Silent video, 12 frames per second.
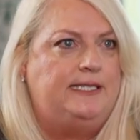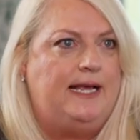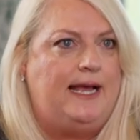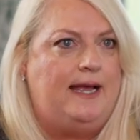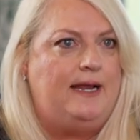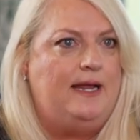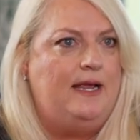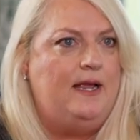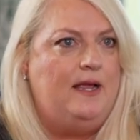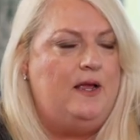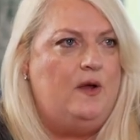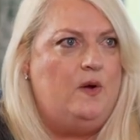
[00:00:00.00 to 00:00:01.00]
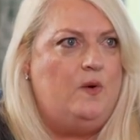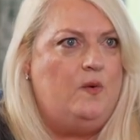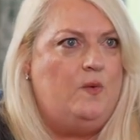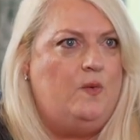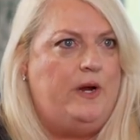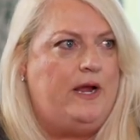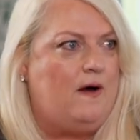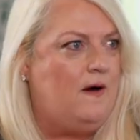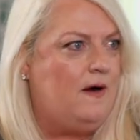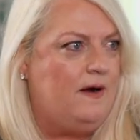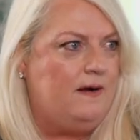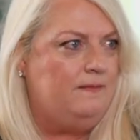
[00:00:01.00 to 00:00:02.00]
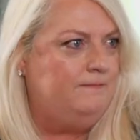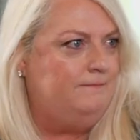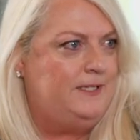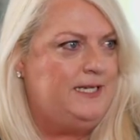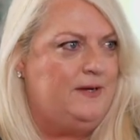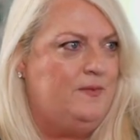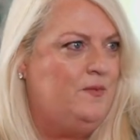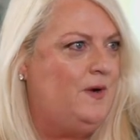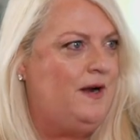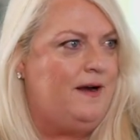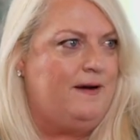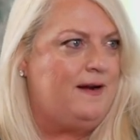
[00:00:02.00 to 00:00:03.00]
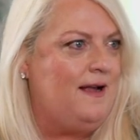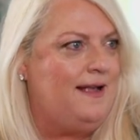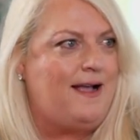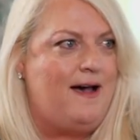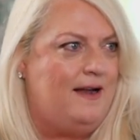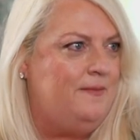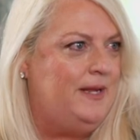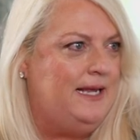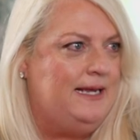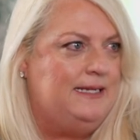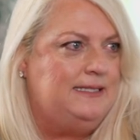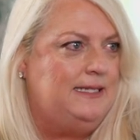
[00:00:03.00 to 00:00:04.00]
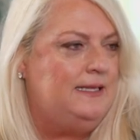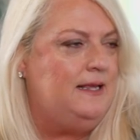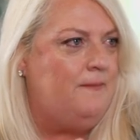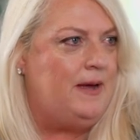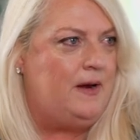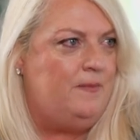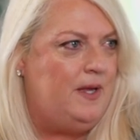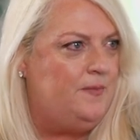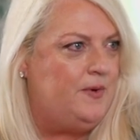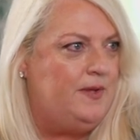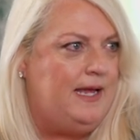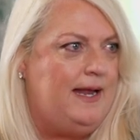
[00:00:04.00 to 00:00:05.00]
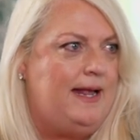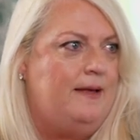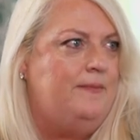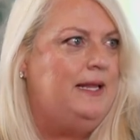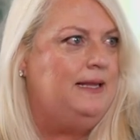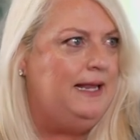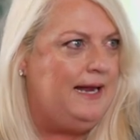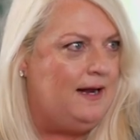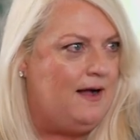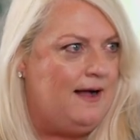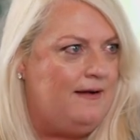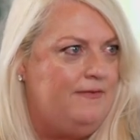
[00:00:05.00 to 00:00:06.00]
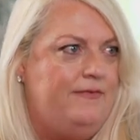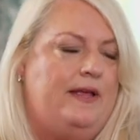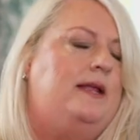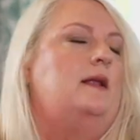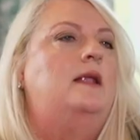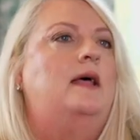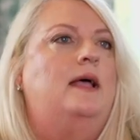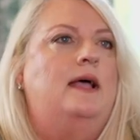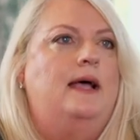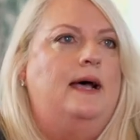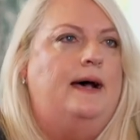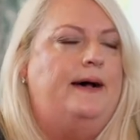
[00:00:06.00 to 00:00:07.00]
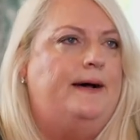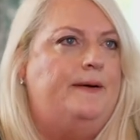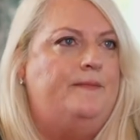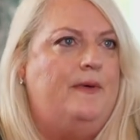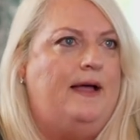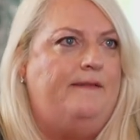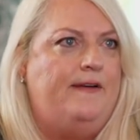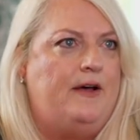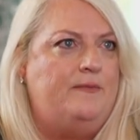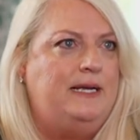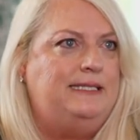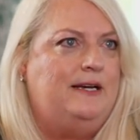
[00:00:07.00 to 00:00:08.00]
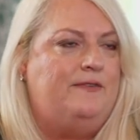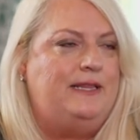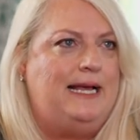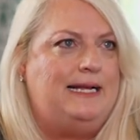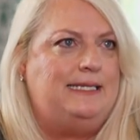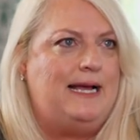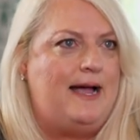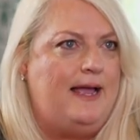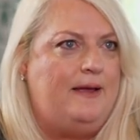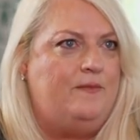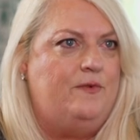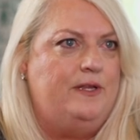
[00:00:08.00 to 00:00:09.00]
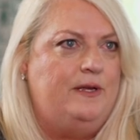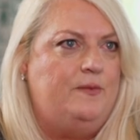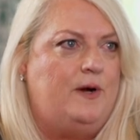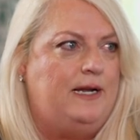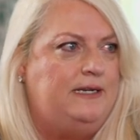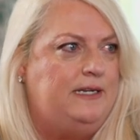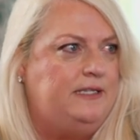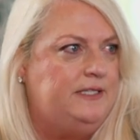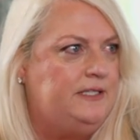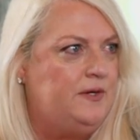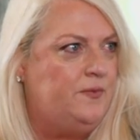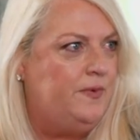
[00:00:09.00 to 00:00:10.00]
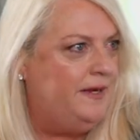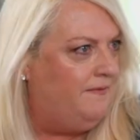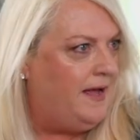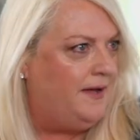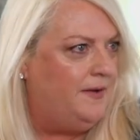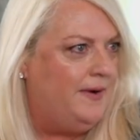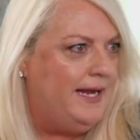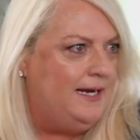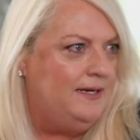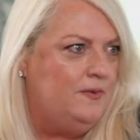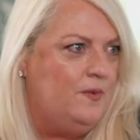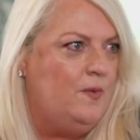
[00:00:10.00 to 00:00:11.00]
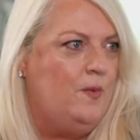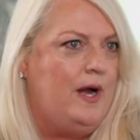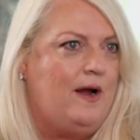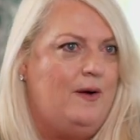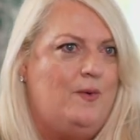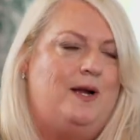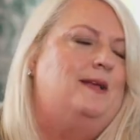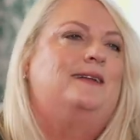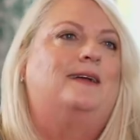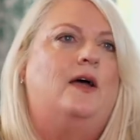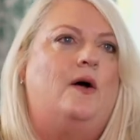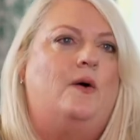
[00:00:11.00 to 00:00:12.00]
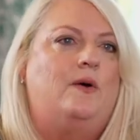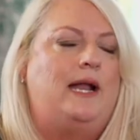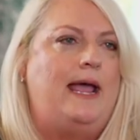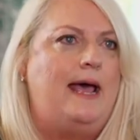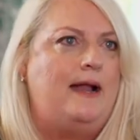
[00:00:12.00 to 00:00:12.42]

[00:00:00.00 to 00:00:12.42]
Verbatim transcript: that we are to where our economy is and the amount of people that have been laid off. And um, I found myself at that time really wanting to just reevaluate where I wanted to go. And I had